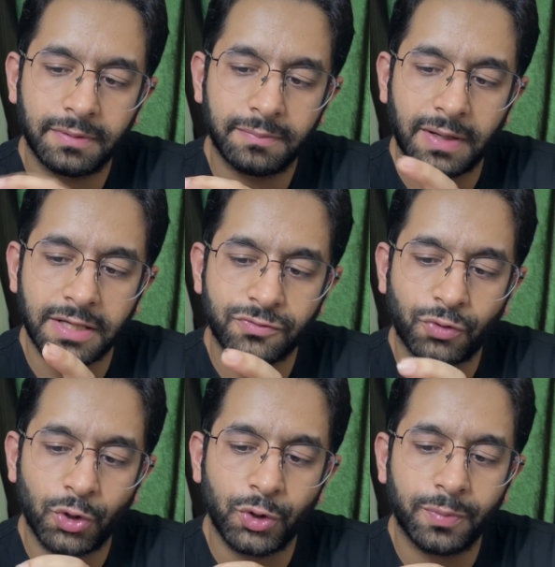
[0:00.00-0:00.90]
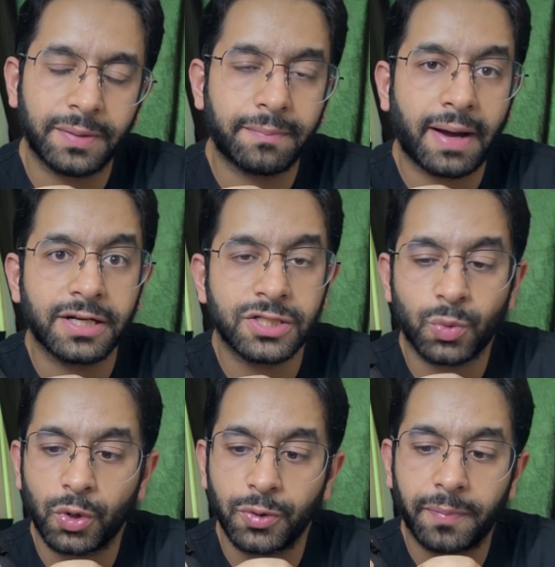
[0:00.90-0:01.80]
plus volume and minus
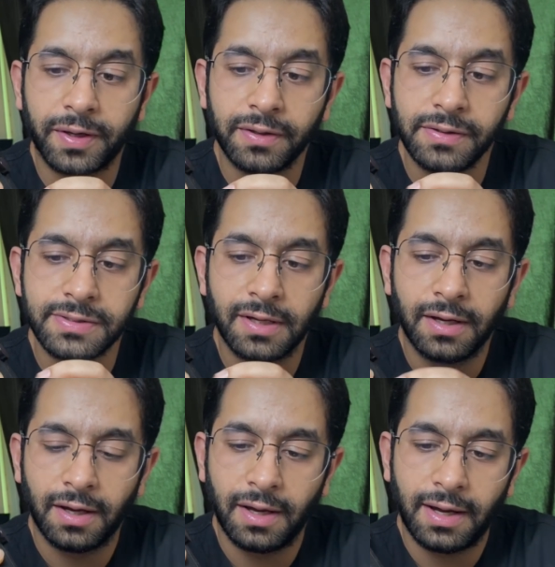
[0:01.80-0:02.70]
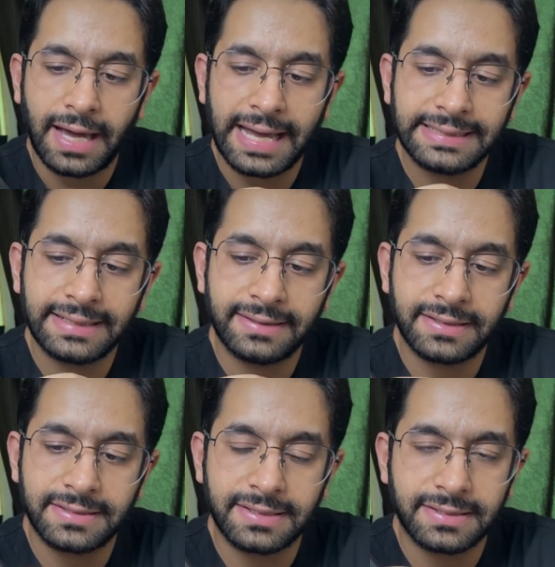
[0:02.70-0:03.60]
volume buttons. And then
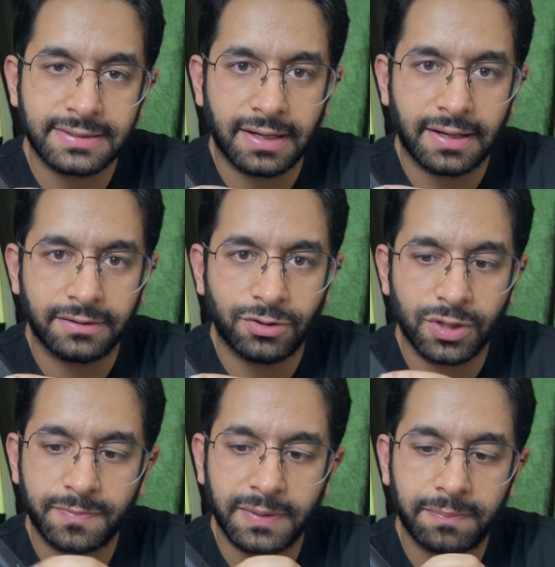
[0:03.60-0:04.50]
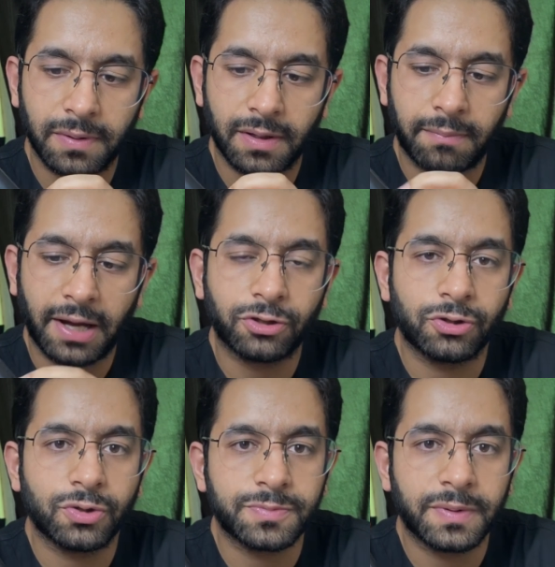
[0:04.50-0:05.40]
there's this USB, micro
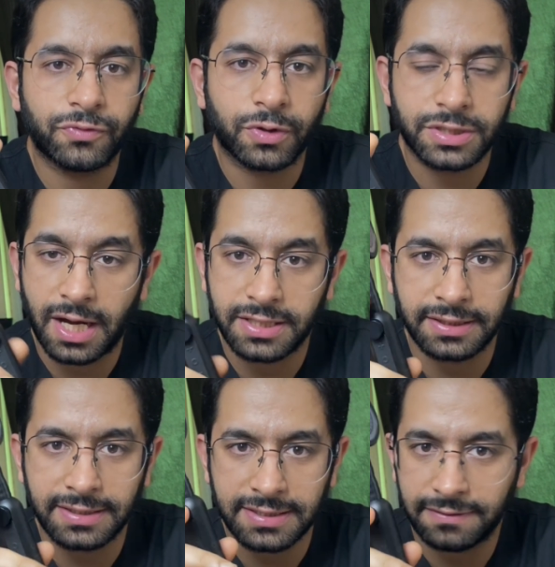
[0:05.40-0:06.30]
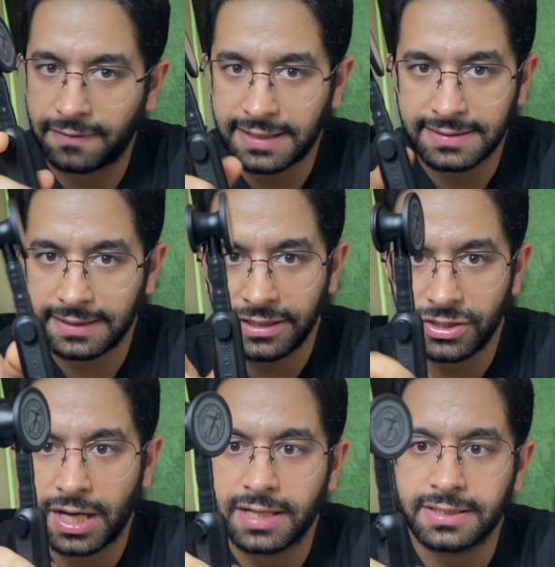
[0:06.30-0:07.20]
USB for charging this device, and each
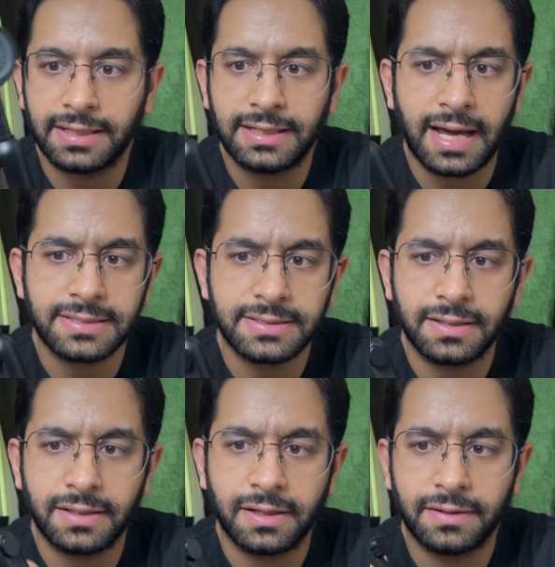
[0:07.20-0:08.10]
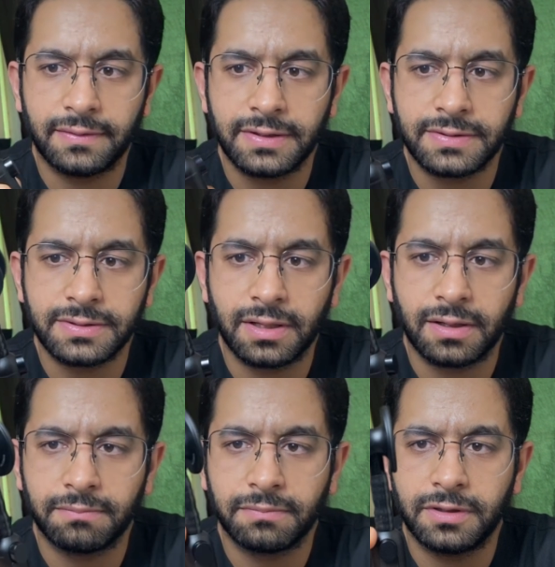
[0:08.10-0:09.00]
charge can last this
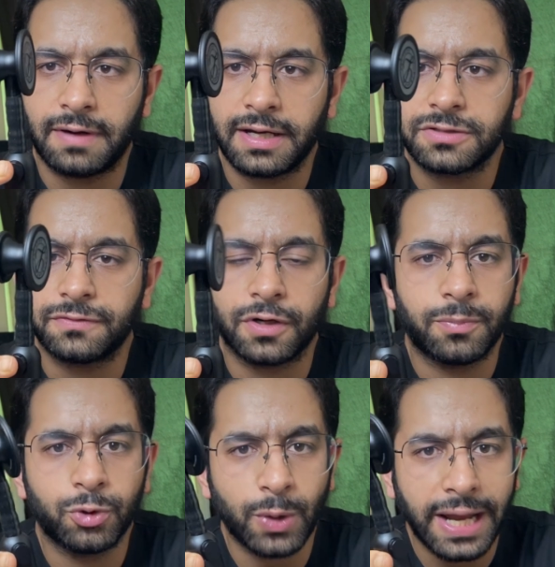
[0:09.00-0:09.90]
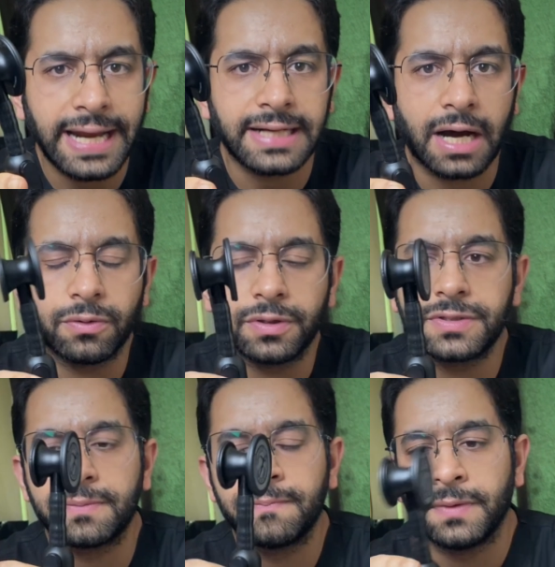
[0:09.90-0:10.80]
device for up to 8
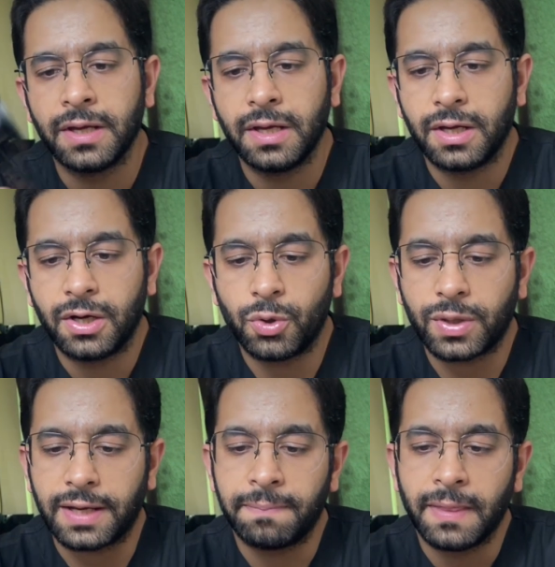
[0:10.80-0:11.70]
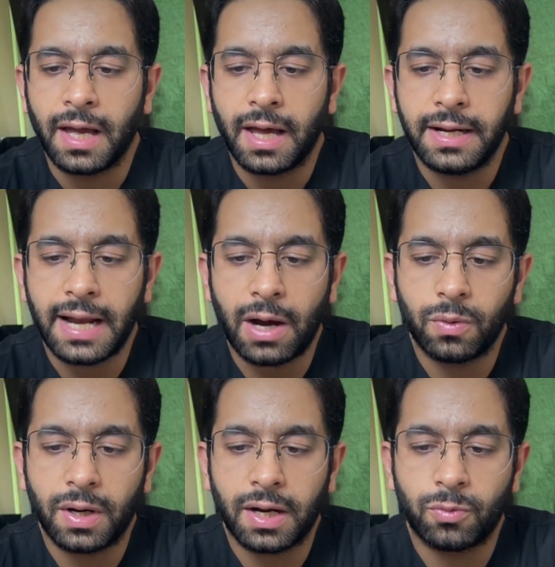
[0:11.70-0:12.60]
hours. Okay,
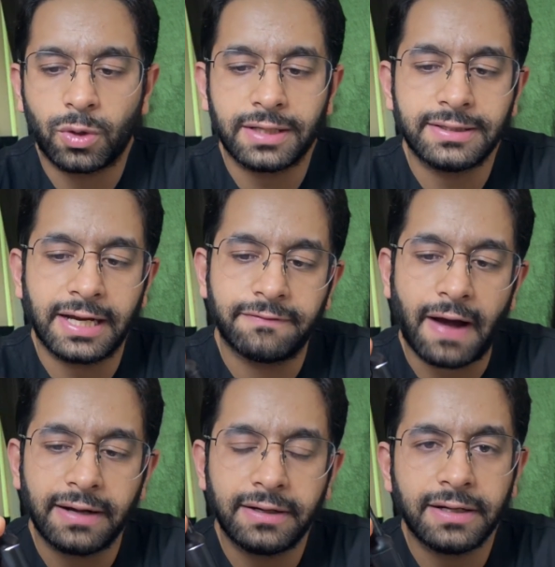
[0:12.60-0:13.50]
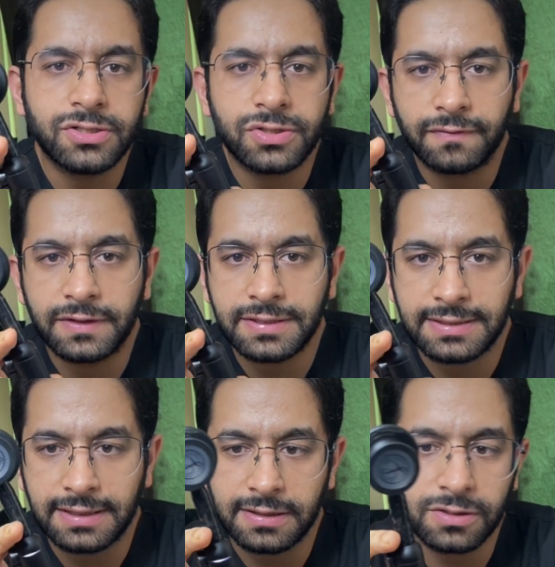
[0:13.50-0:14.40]
now what are the advantages of this
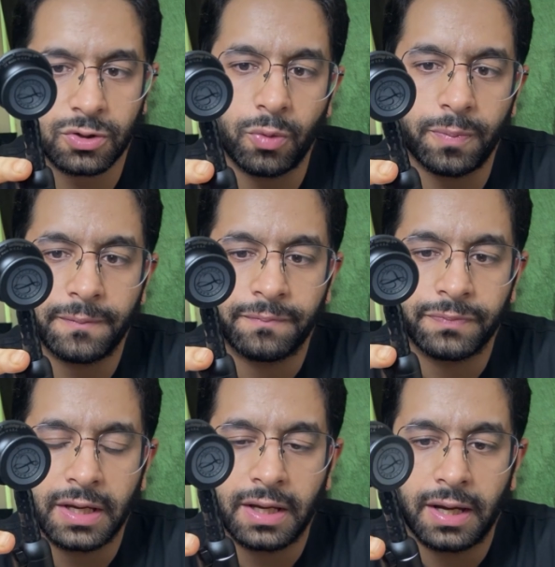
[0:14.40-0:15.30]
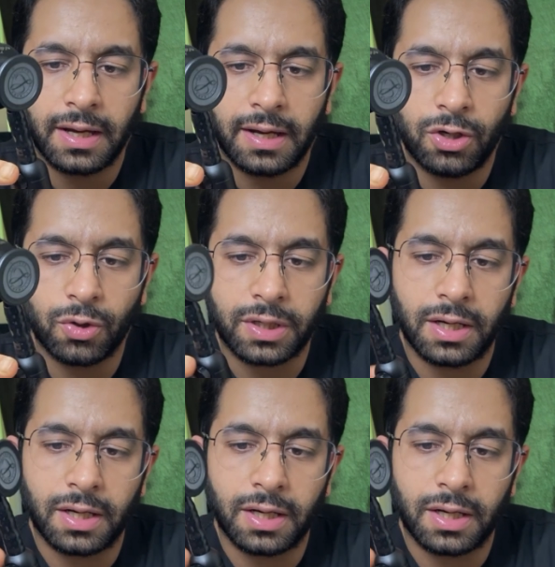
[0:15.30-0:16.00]
stethoscope? Look,